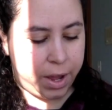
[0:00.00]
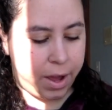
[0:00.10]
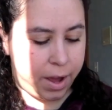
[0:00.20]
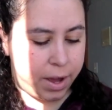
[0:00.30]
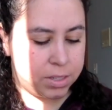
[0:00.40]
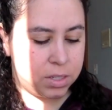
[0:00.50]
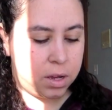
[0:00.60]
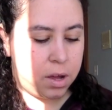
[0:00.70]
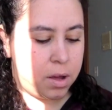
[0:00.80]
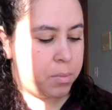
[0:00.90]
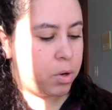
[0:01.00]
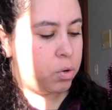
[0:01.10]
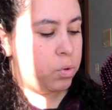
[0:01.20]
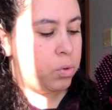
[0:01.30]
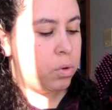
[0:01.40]
It has a
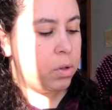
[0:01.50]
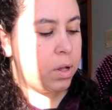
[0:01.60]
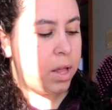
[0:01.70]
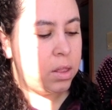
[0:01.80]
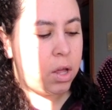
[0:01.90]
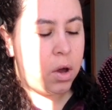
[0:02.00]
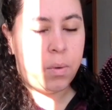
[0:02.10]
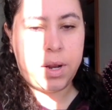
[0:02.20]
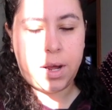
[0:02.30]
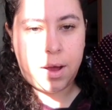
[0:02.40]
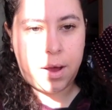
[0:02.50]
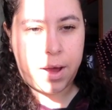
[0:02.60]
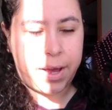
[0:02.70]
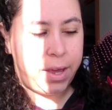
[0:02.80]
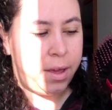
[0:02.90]
cool, a low, and a
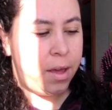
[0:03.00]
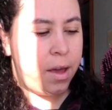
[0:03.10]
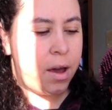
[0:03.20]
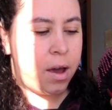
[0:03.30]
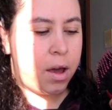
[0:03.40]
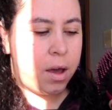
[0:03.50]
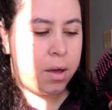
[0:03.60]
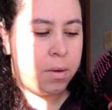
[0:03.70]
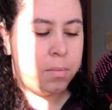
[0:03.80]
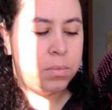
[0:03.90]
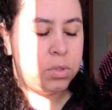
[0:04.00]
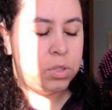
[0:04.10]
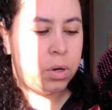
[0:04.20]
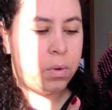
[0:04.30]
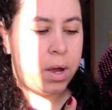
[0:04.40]
high.
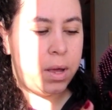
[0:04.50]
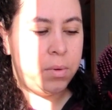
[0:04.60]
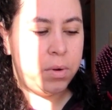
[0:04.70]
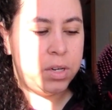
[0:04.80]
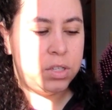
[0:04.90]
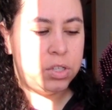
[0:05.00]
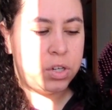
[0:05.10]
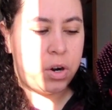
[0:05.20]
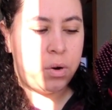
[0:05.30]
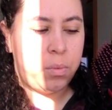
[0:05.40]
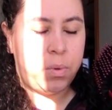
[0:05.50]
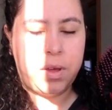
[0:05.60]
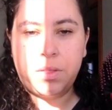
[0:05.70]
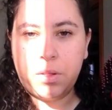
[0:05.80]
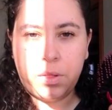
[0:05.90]
So I'm going to start
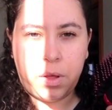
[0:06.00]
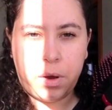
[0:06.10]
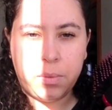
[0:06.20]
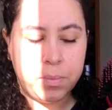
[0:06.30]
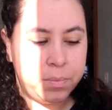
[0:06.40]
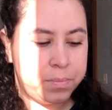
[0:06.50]
with the low.